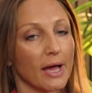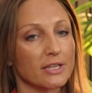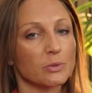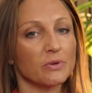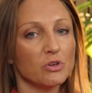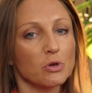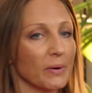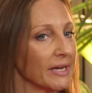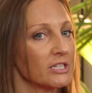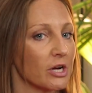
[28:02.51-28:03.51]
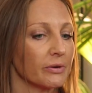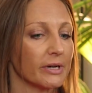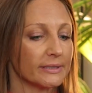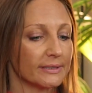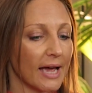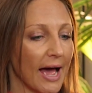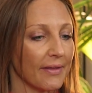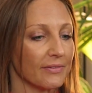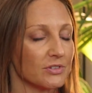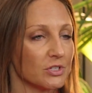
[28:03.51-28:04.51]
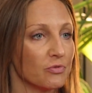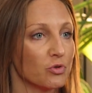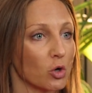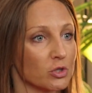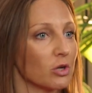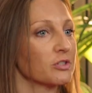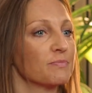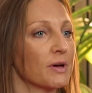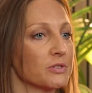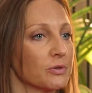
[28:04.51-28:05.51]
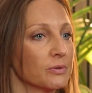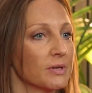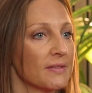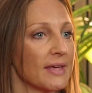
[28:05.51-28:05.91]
And so if you go and eat a donut and you've got a lot of muscle,